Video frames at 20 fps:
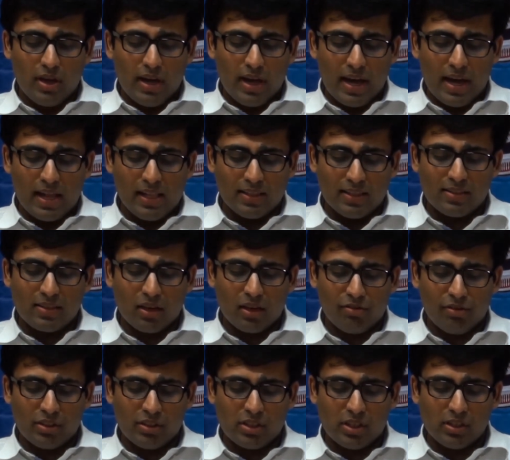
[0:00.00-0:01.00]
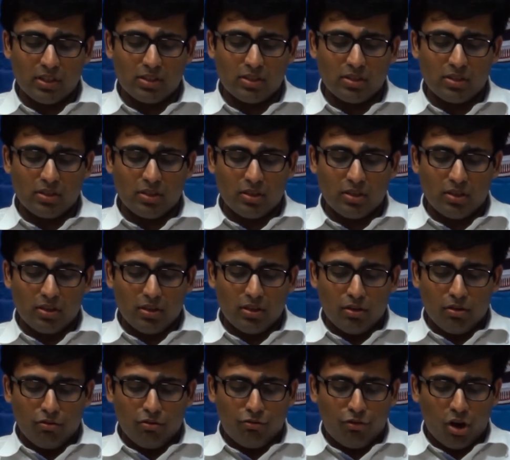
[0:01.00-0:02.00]
health services,
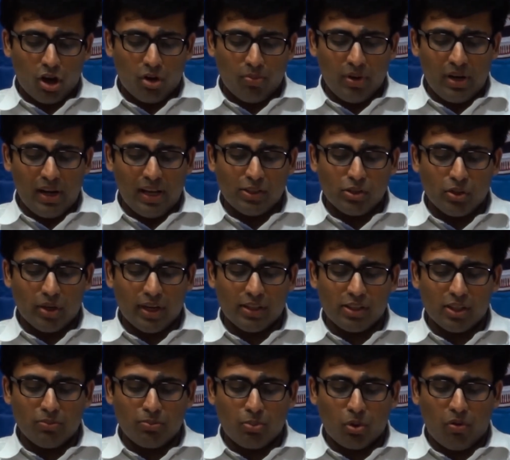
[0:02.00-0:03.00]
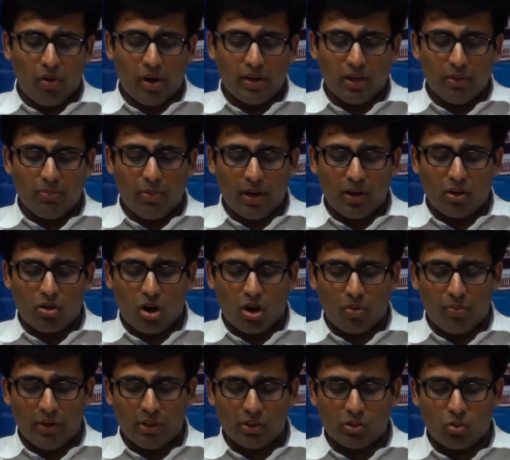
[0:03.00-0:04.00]
formal education provided by
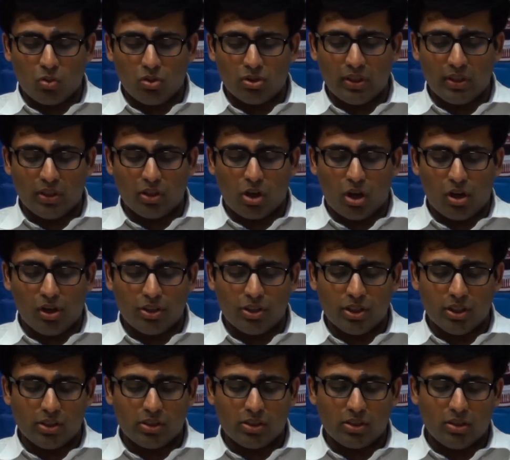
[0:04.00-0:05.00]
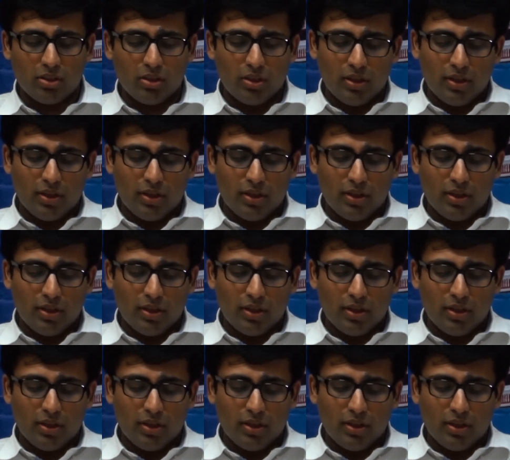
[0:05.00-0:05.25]
government schools and colleges,